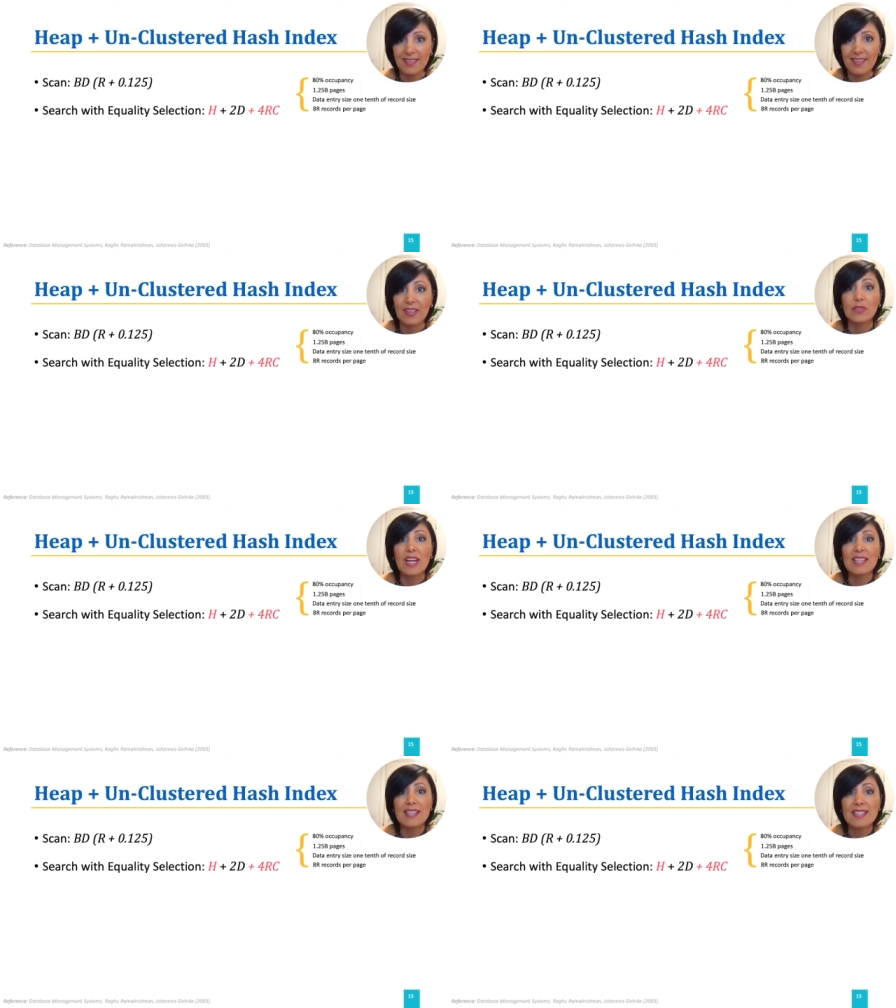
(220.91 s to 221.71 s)
the
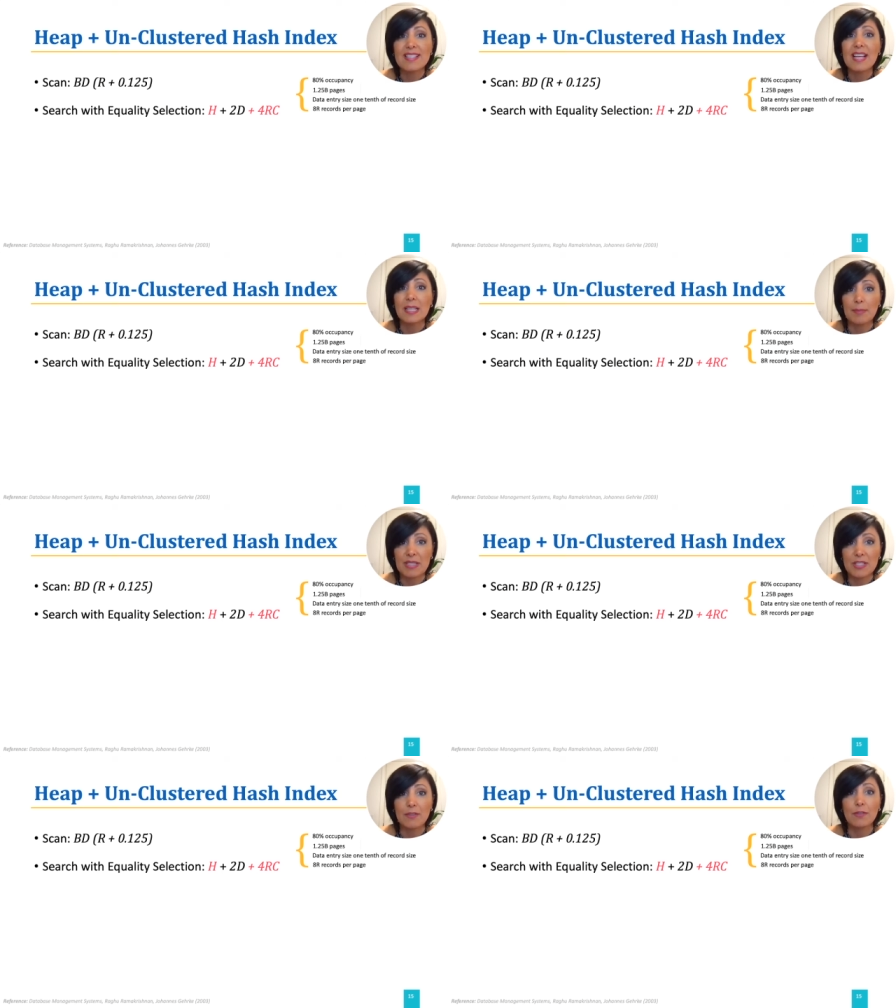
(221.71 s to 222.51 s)
greatest
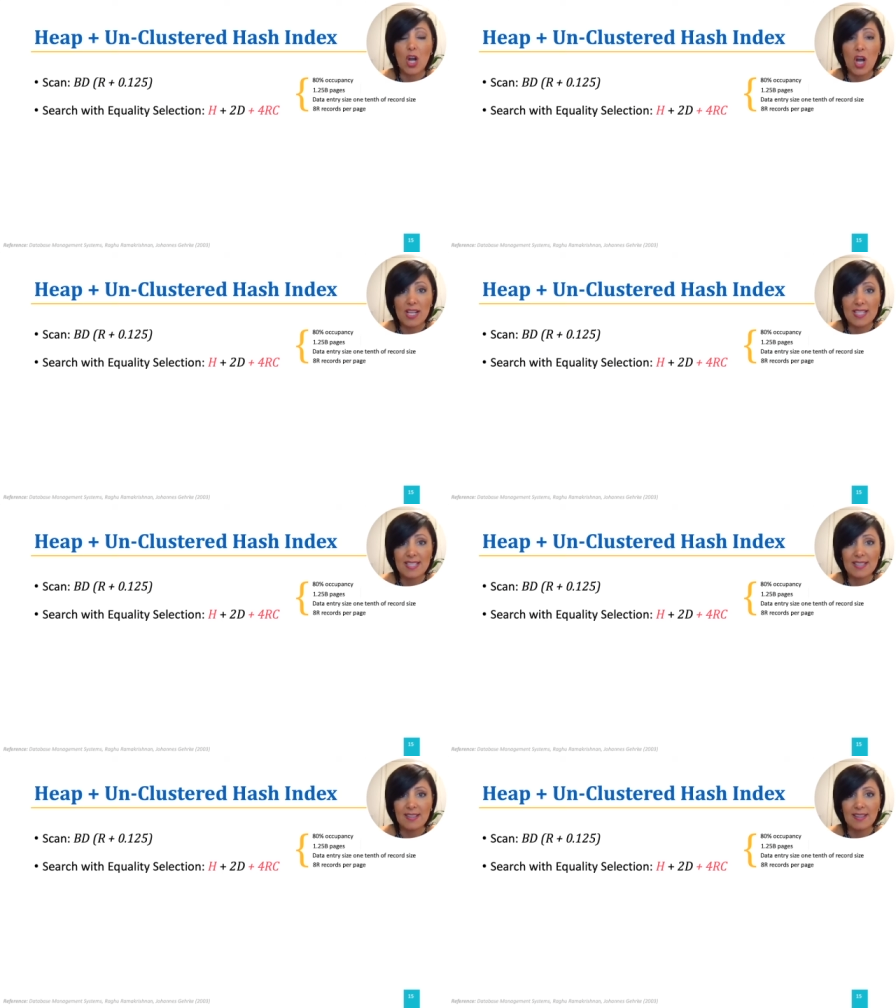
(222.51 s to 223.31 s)
element of
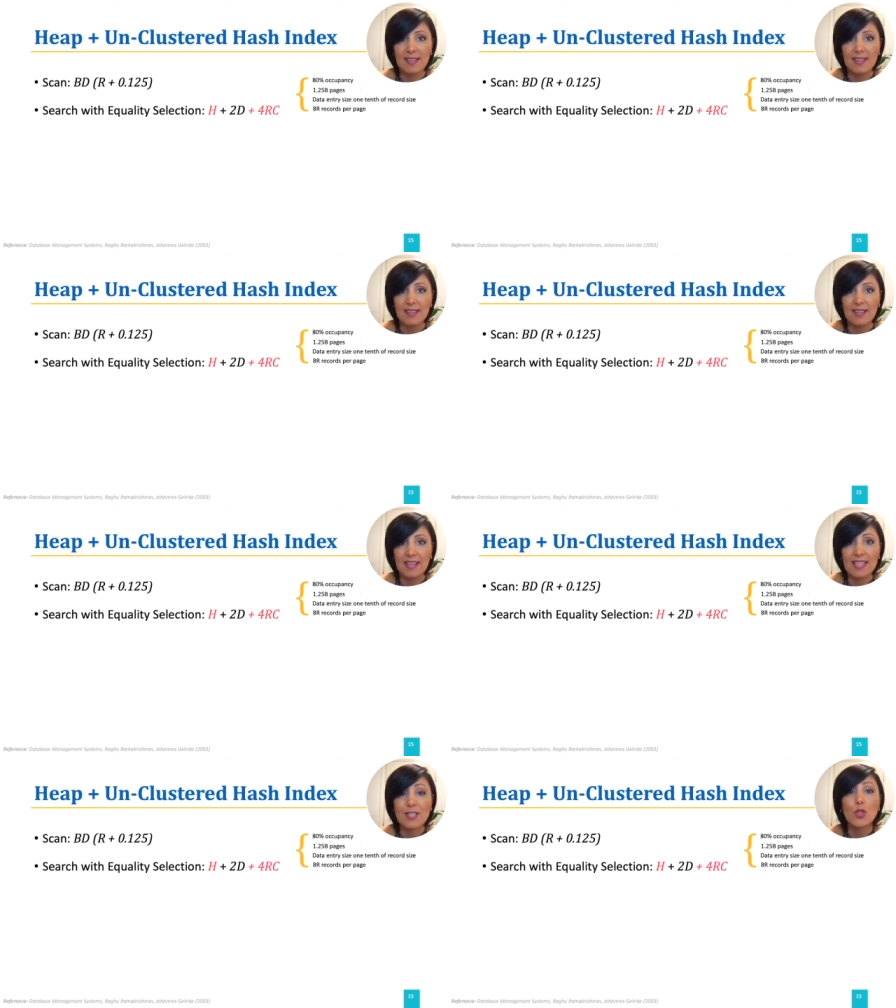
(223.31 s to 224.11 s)
cost
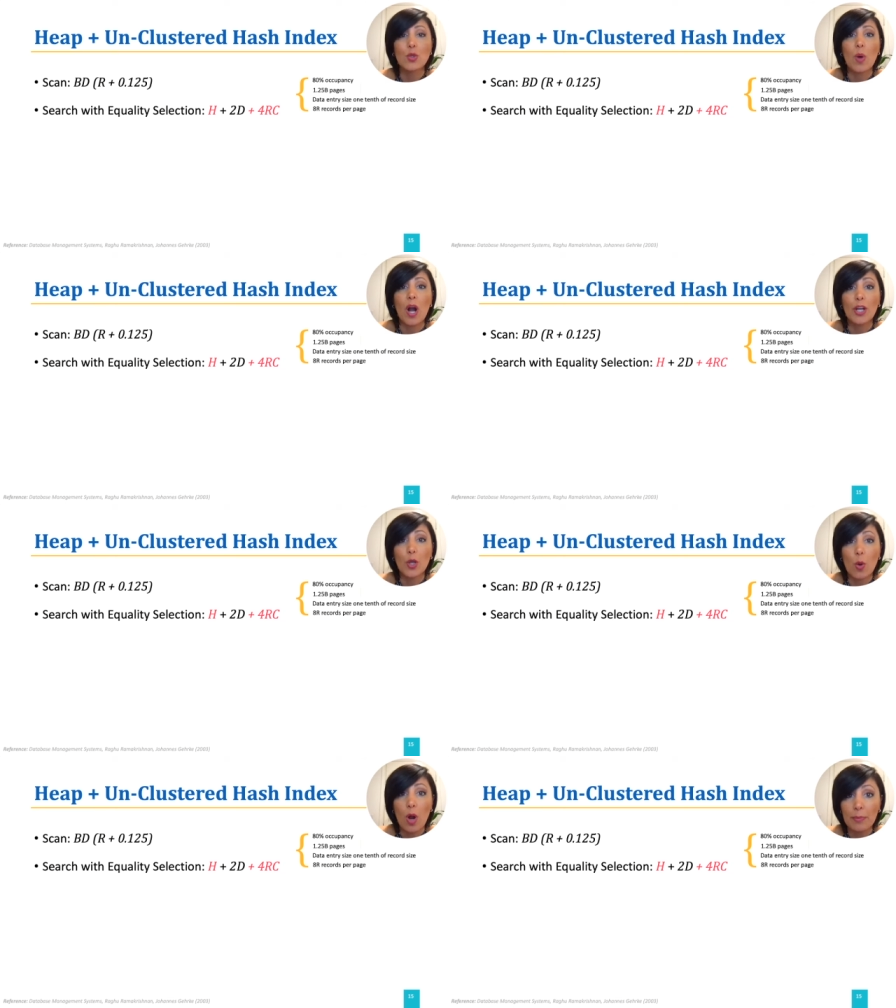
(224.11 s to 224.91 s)
is 2
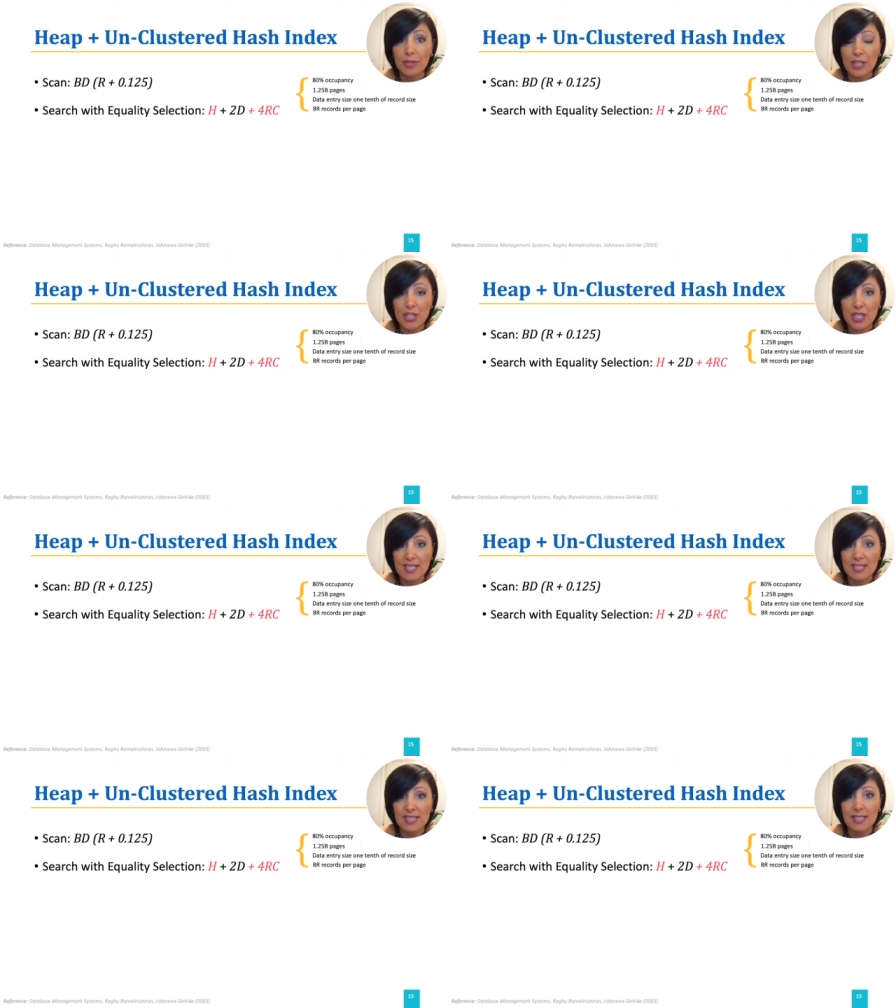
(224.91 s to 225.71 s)
I/O
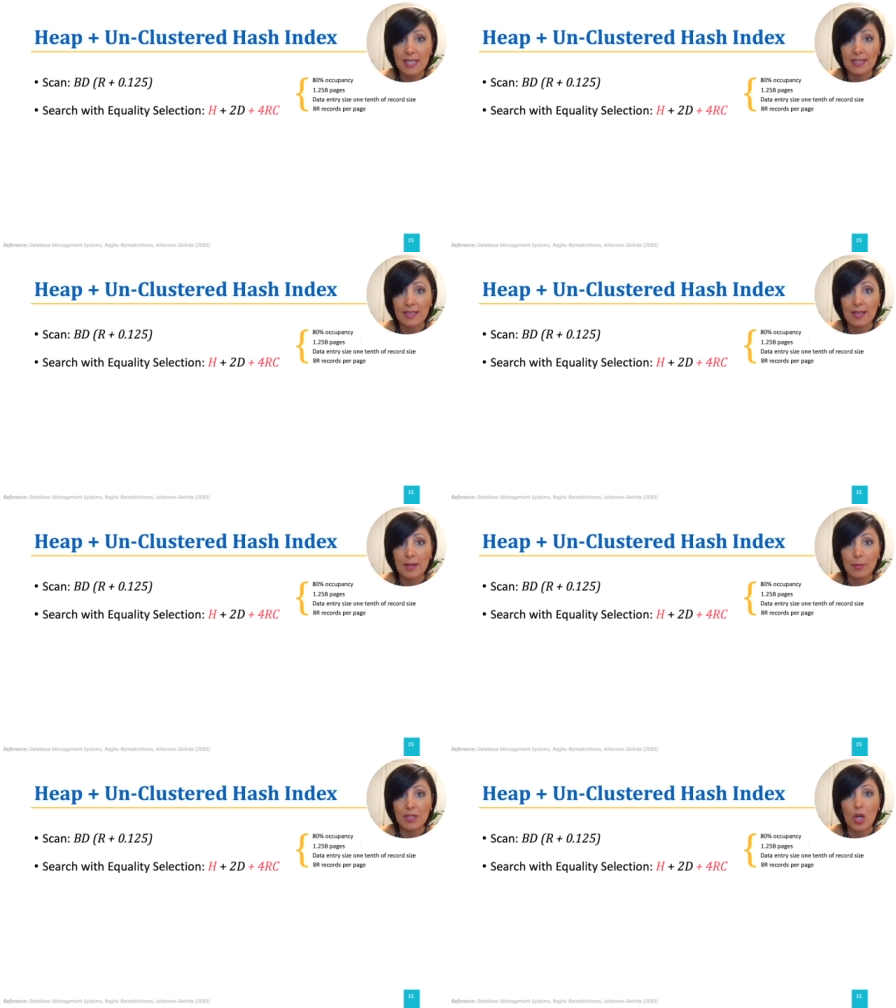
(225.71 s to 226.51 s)
operations needed
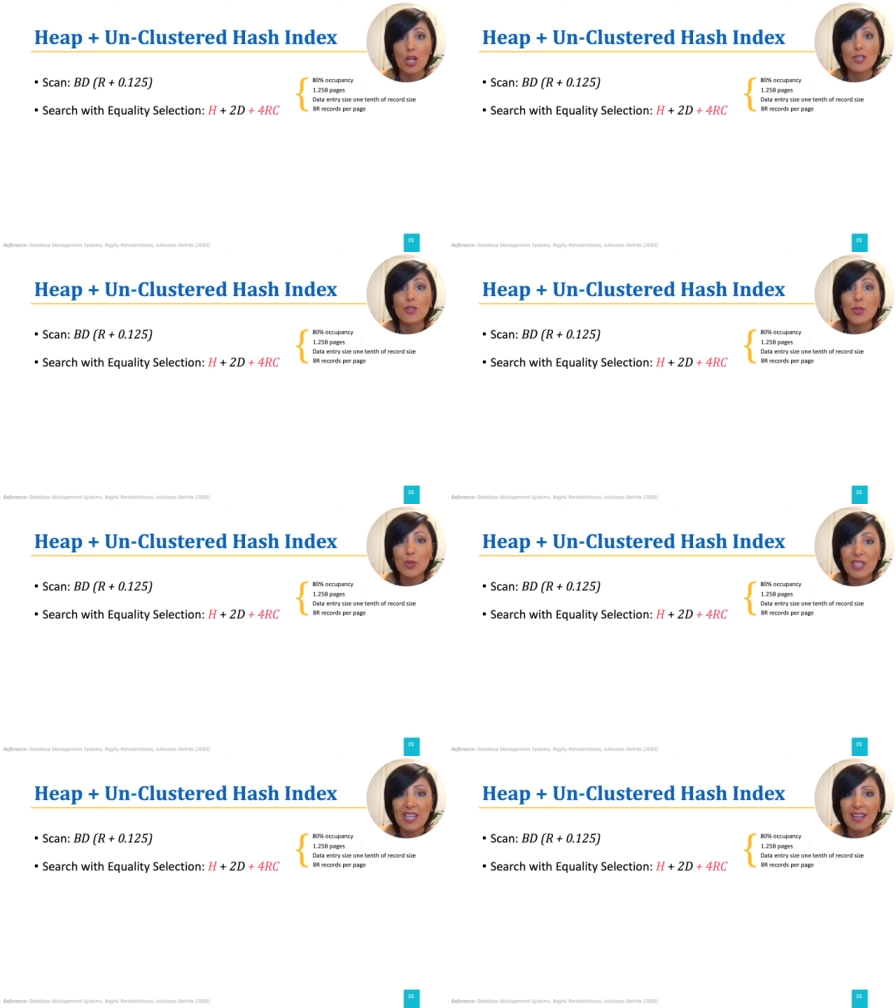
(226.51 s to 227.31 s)
with cost
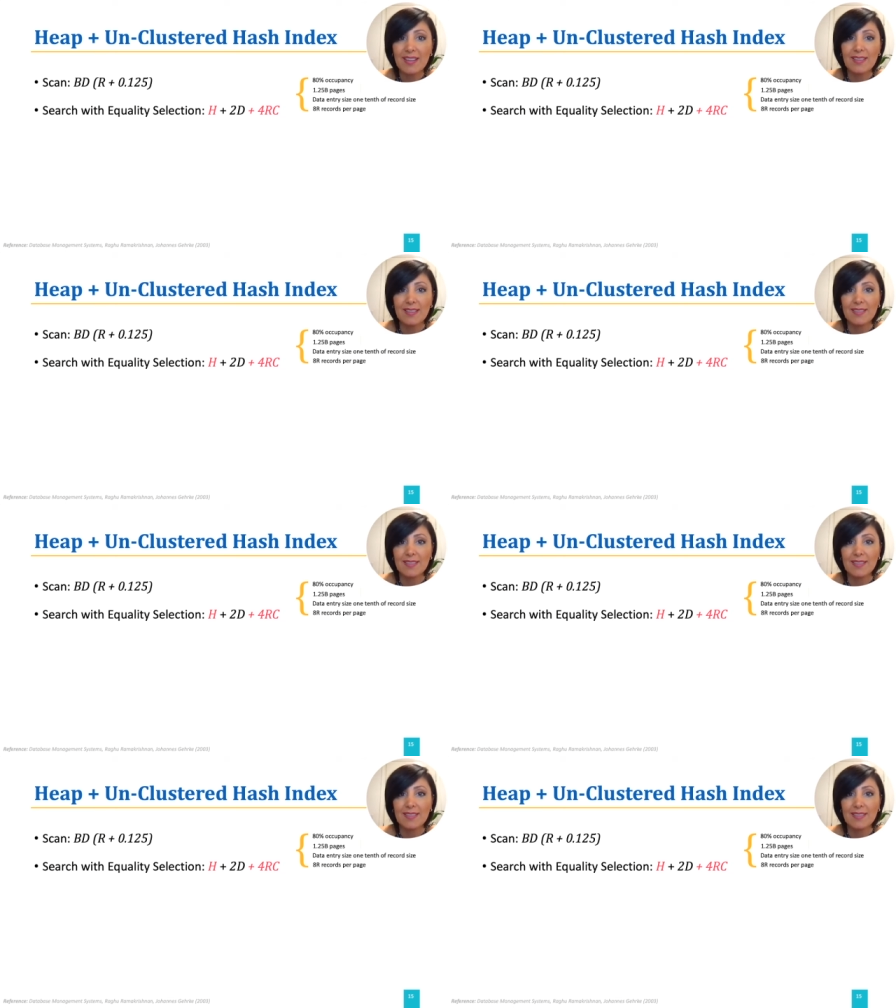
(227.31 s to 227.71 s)
2D,